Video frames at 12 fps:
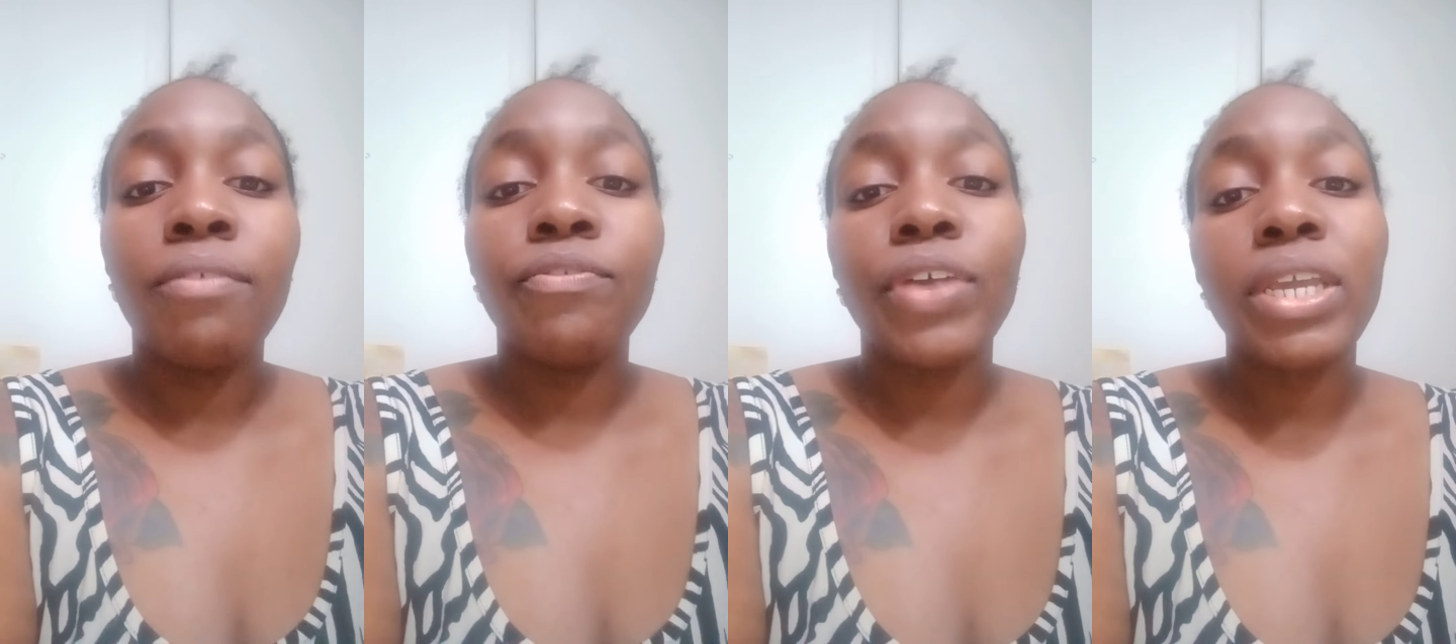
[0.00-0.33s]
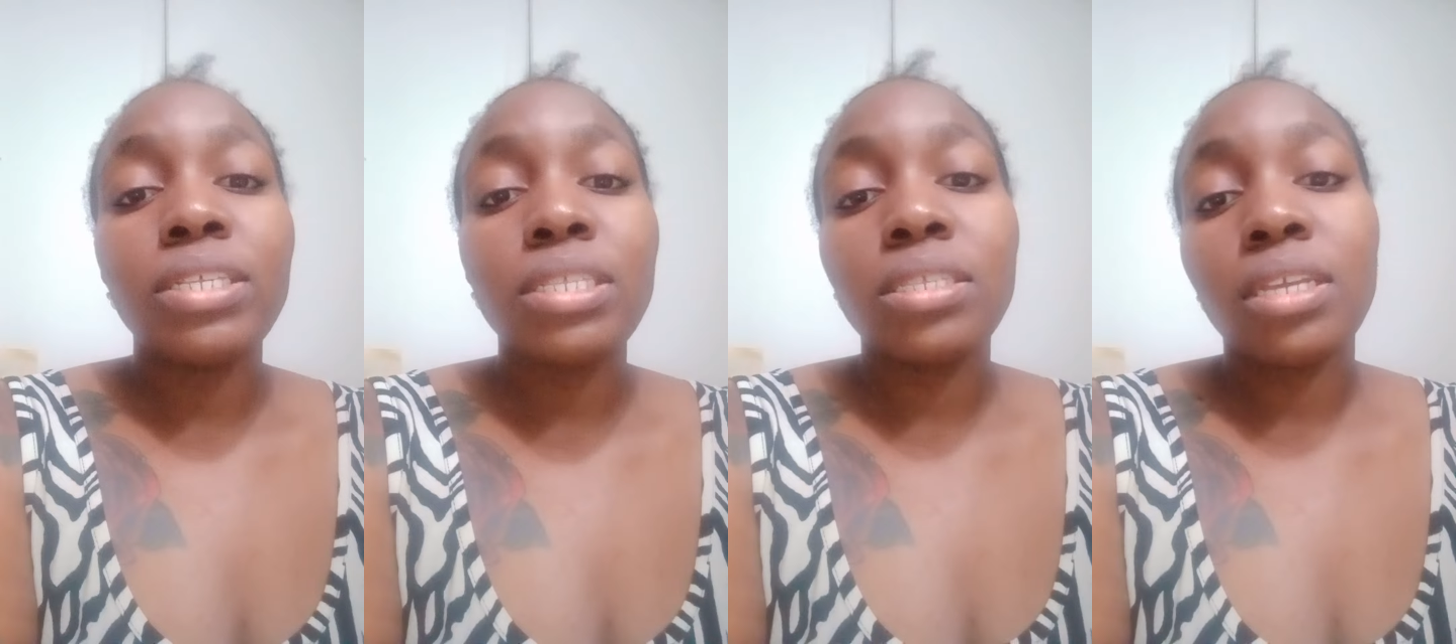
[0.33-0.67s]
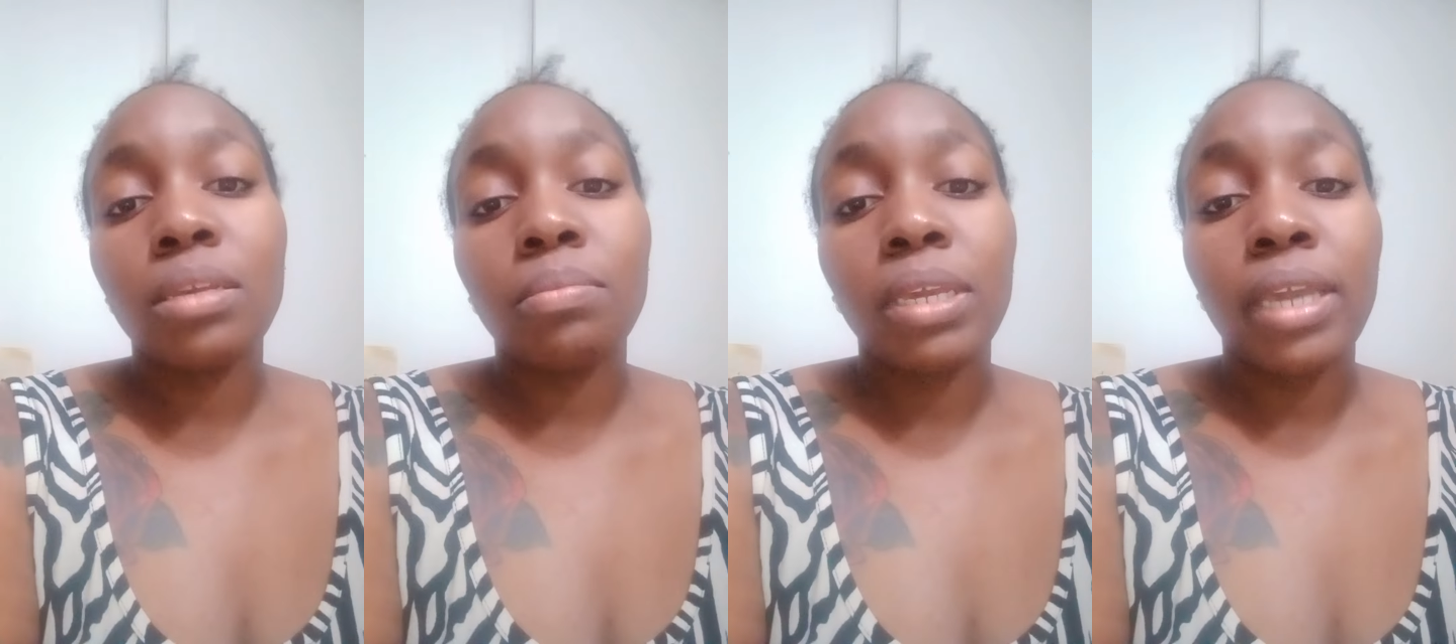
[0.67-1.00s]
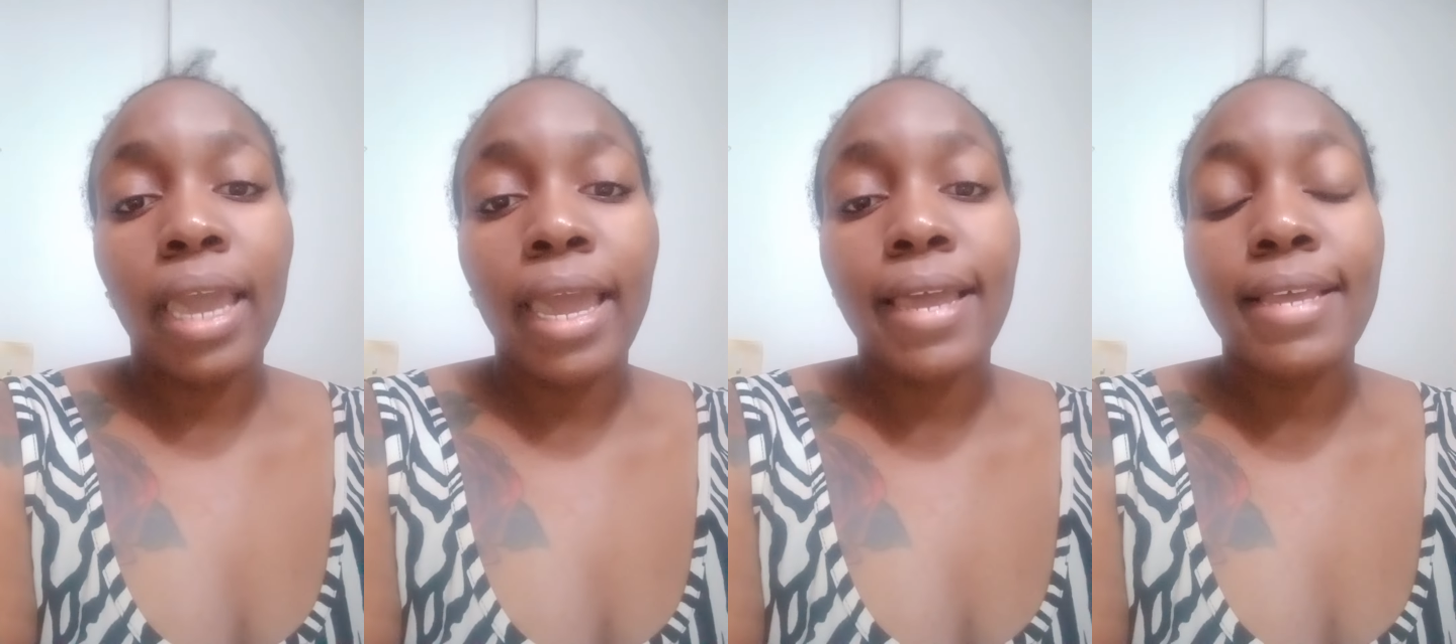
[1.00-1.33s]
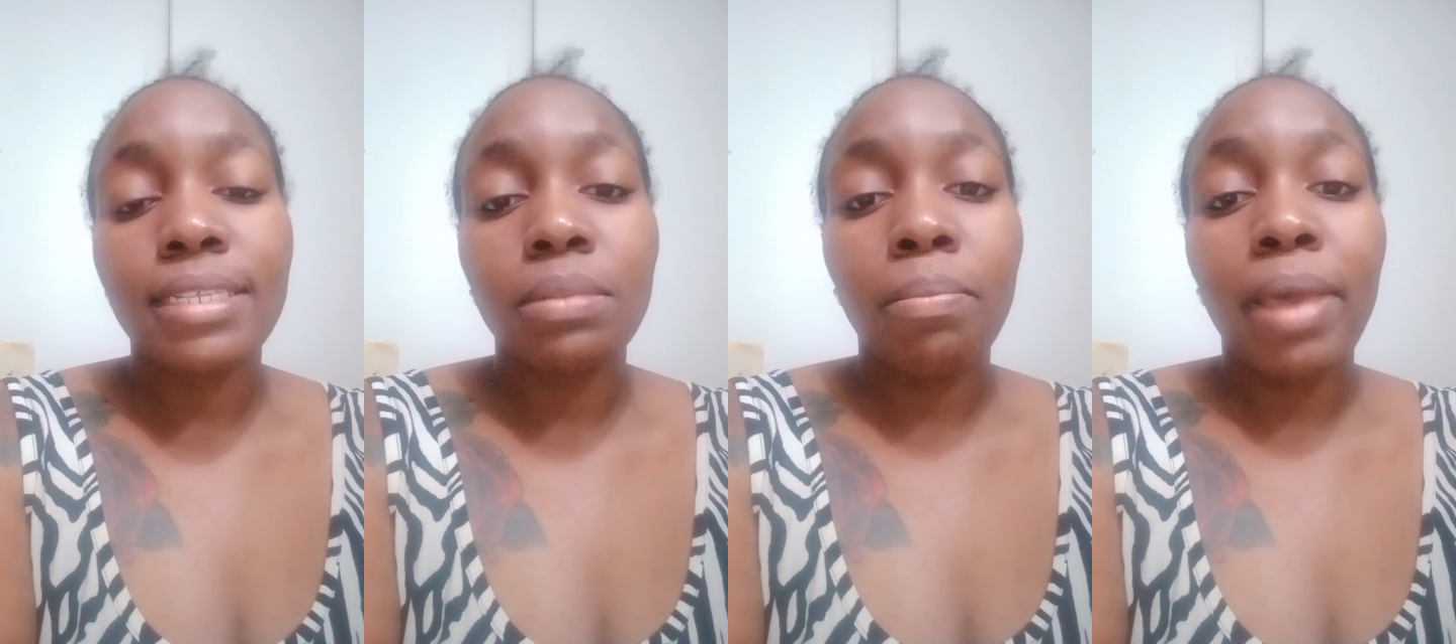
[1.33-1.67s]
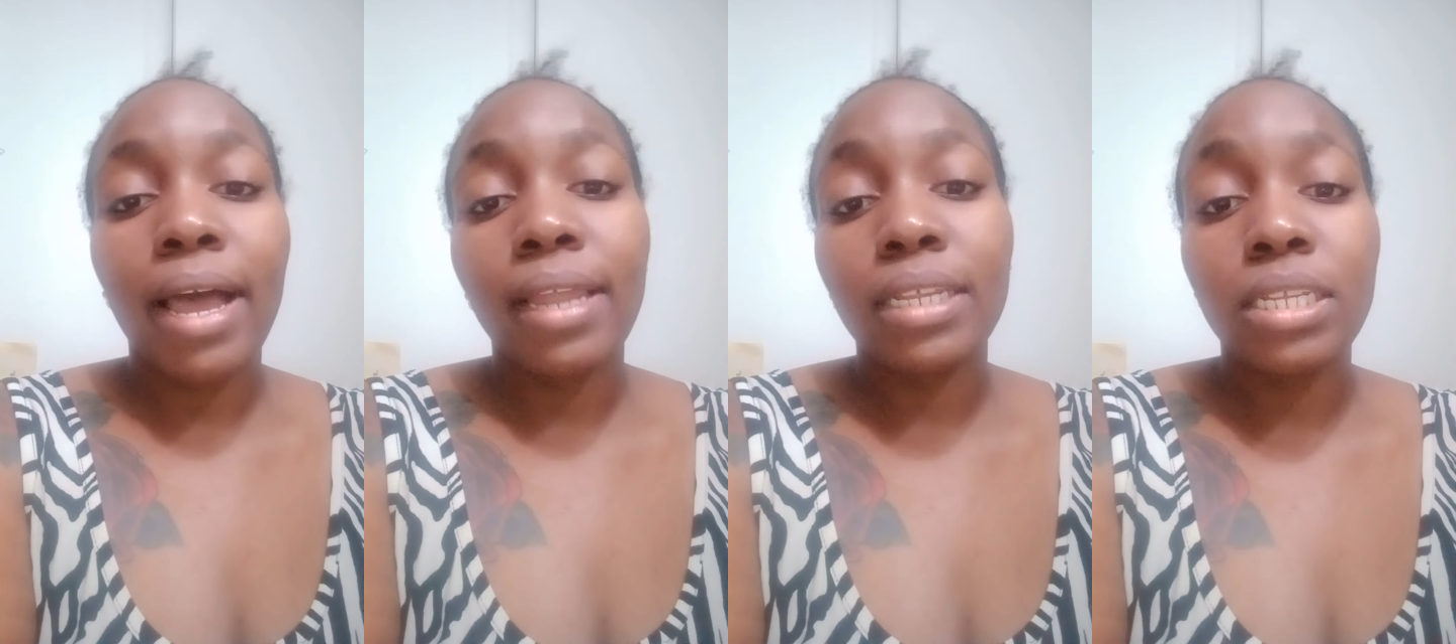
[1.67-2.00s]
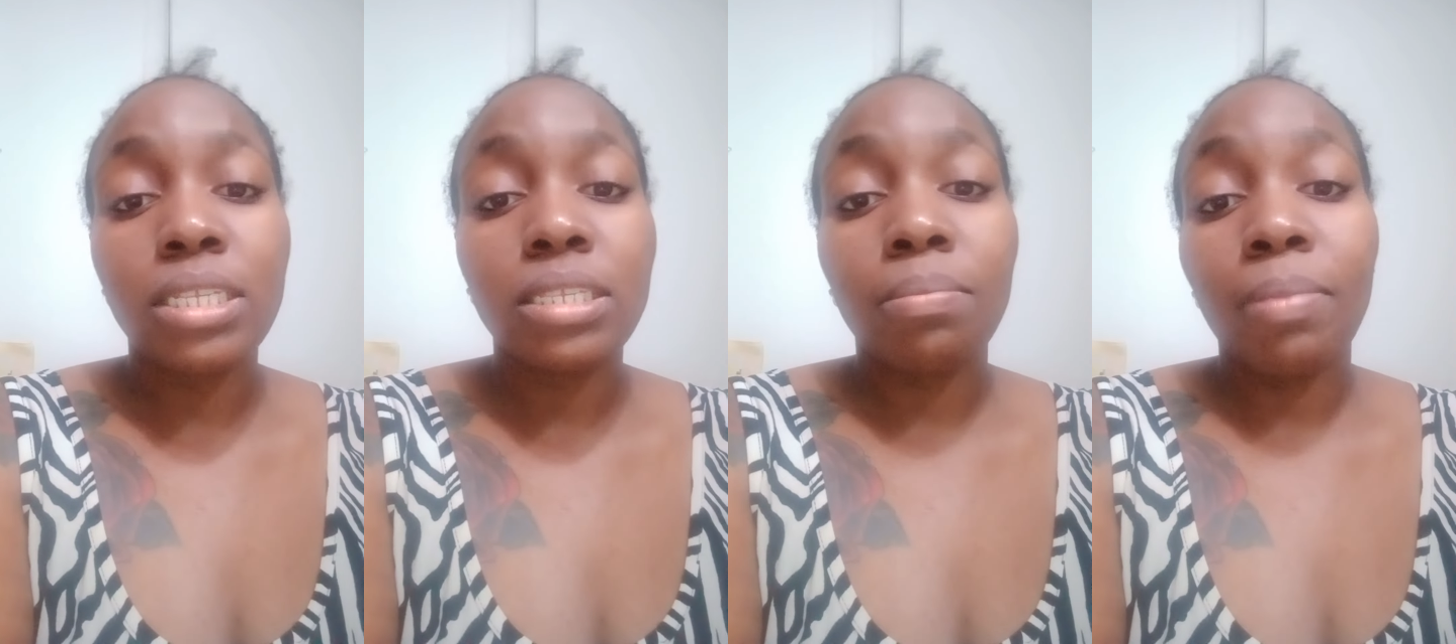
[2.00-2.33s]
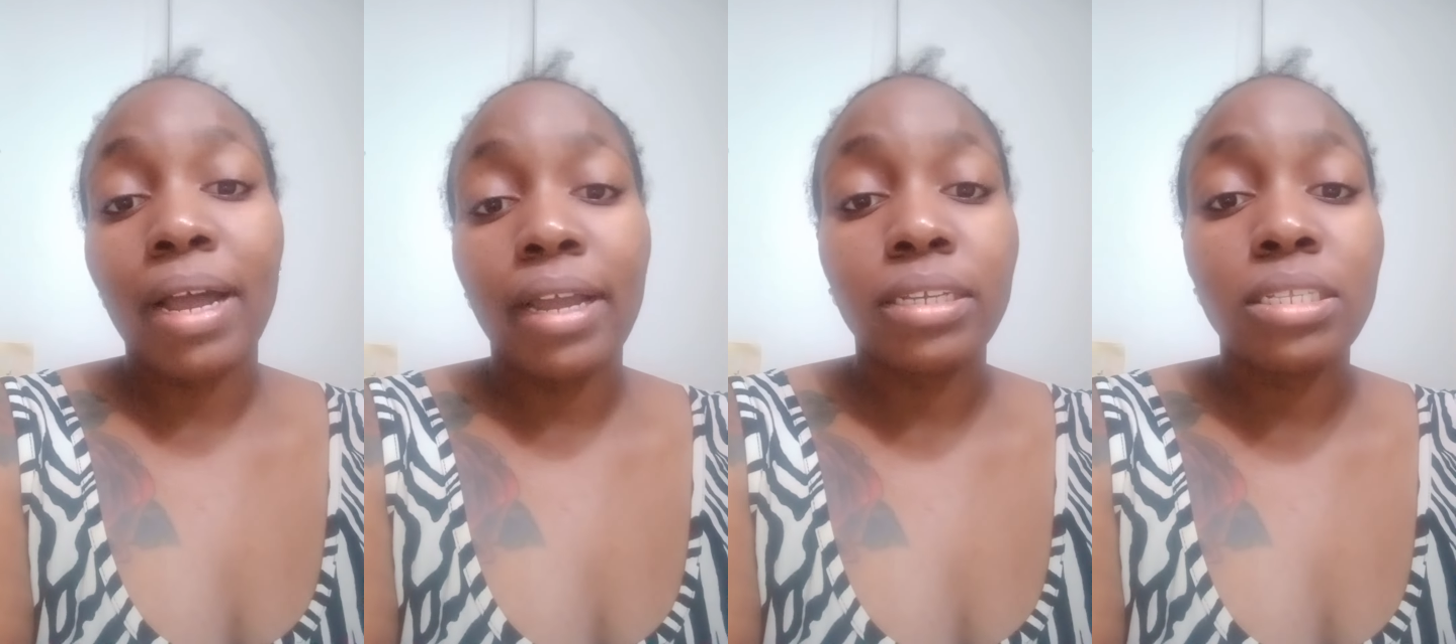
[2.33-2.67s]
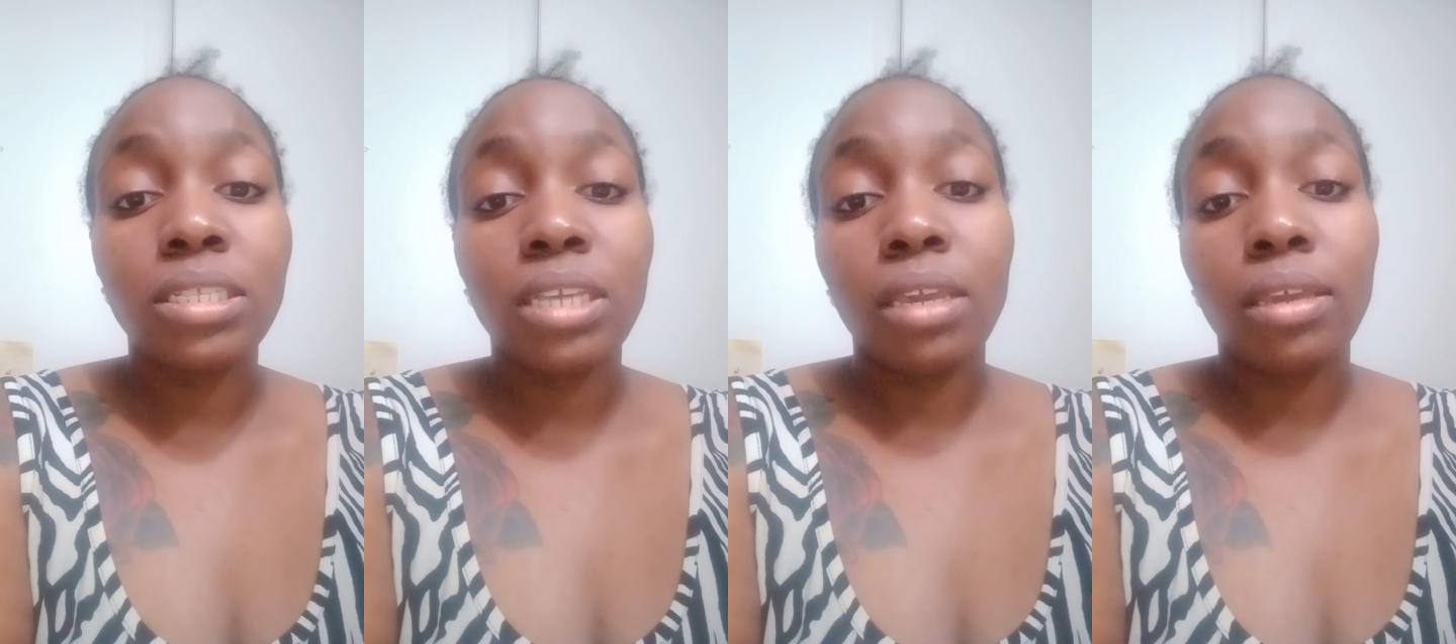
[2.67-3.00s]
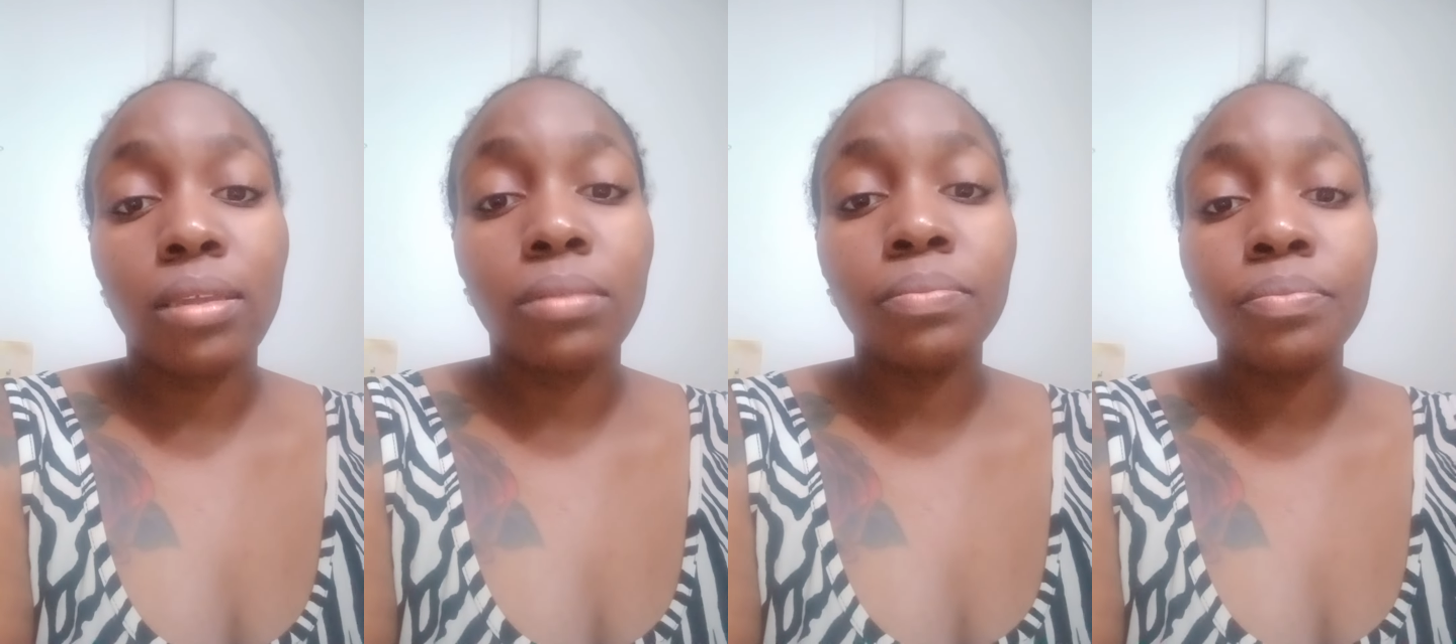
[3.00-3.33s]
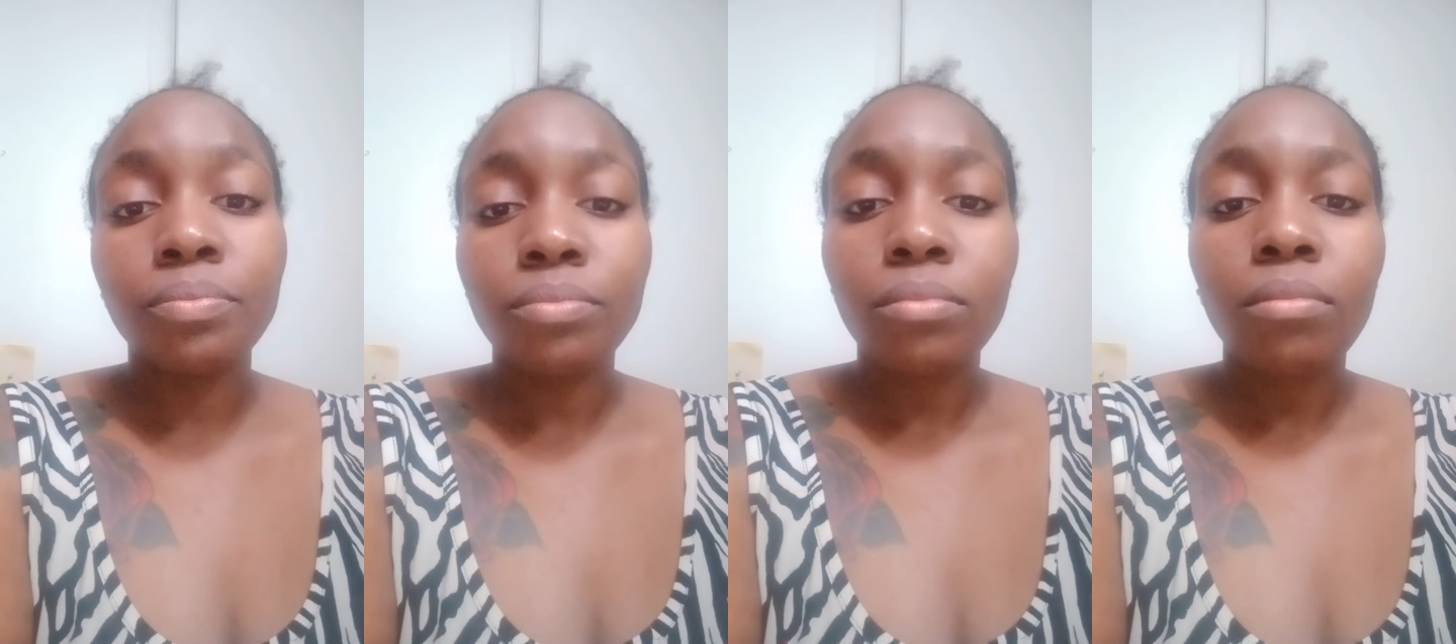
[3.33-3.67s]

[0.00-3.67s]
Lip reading: Face steaming has balanced my skin.